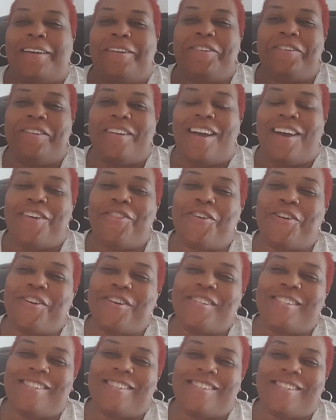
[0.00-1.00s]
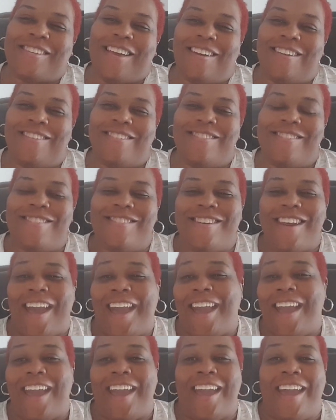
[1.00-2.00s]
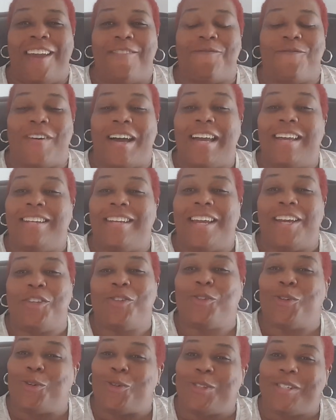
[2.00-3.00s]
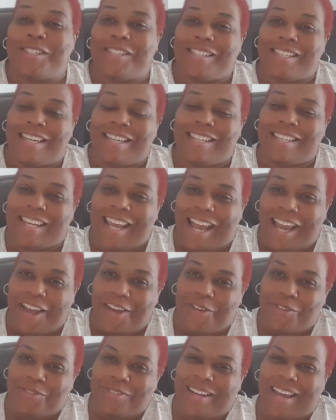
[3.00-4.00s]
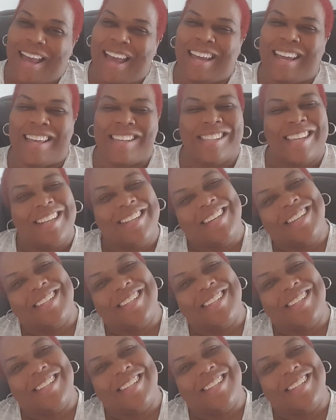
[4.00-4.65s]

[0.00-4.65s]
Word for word: another Sunday financial sit down. I guess I